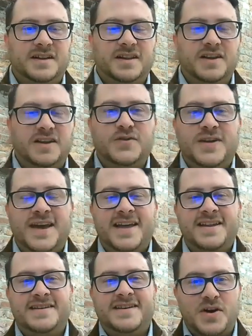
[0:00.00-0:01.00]
Hello,
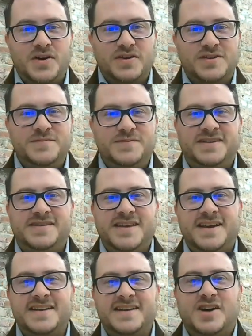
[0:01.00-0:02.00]
and welcome to the
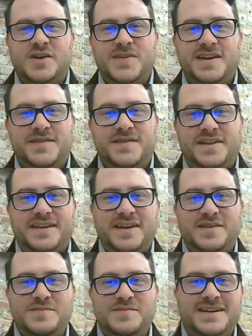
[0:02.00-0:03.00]
second installment of
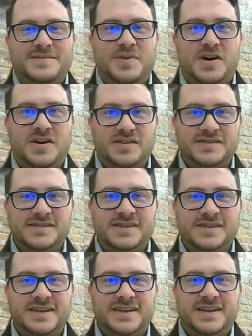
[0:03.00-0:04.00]
Healthcare Marketing
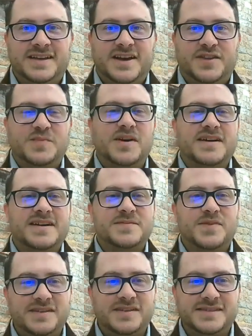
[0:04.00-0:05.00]
Pulse. Healthcare
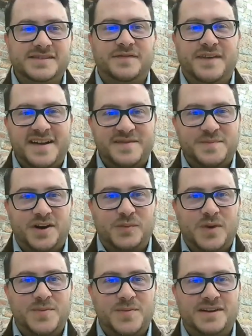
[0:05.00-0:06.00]
Marketing Pulse is a
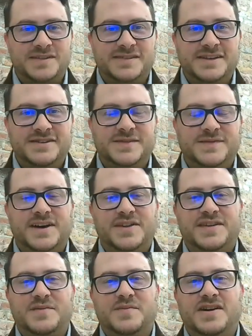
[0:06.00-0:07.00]
five-part webinar series for
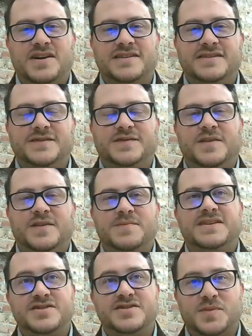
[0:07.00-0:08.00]
healthcare marketers from
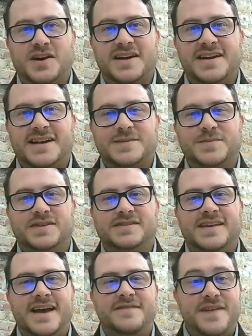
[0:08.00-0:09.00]
the digital marketing
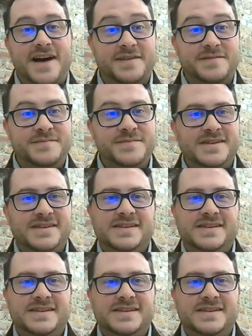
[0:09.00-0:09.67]
experts at Fathom.